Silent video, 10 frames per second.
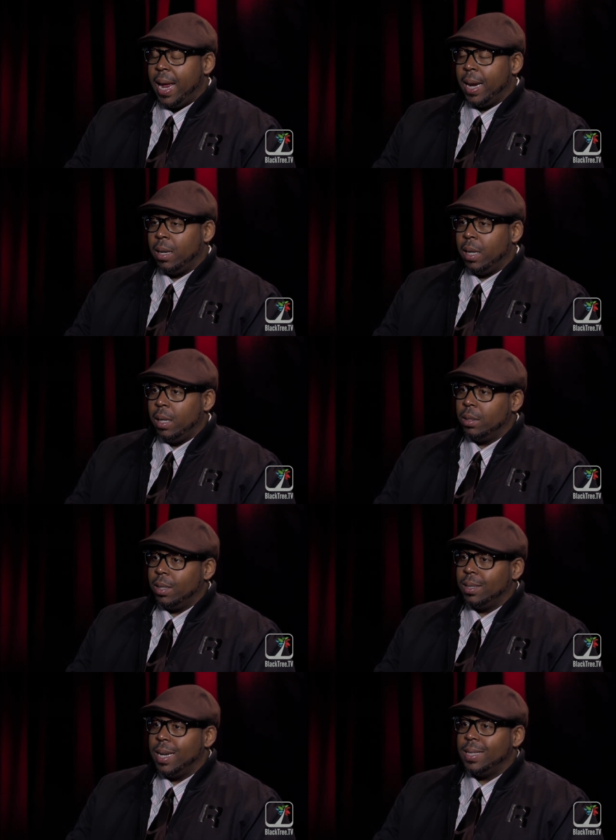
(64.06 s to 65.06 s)
and the
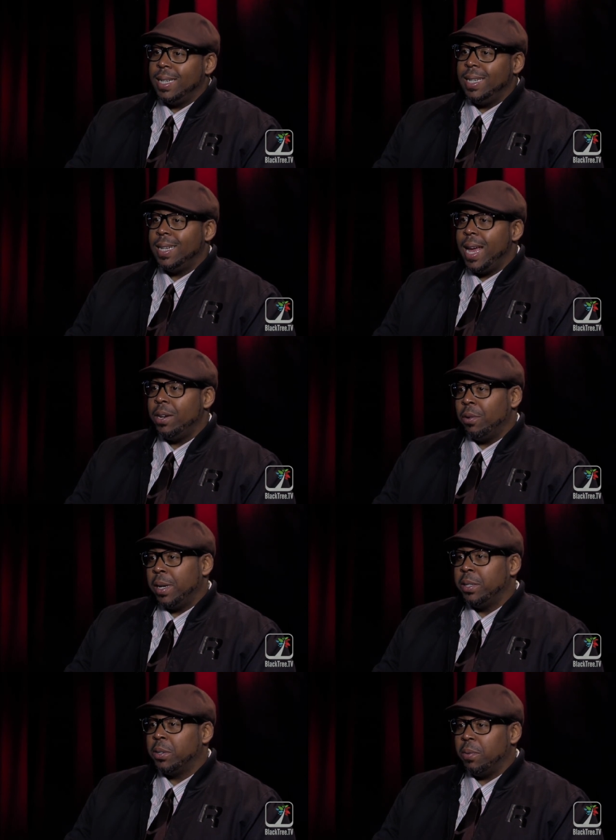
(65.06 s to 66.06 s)
success that he's had during
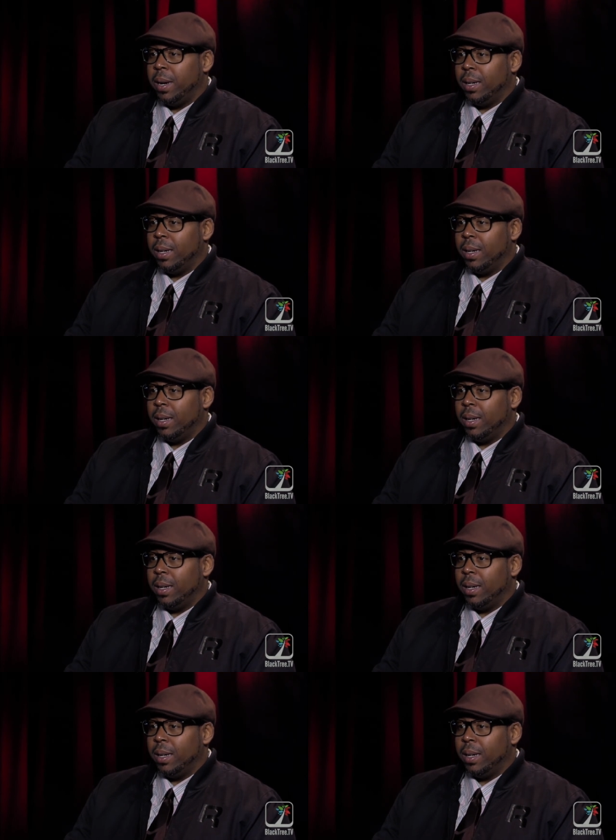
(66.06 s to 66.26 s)
his career?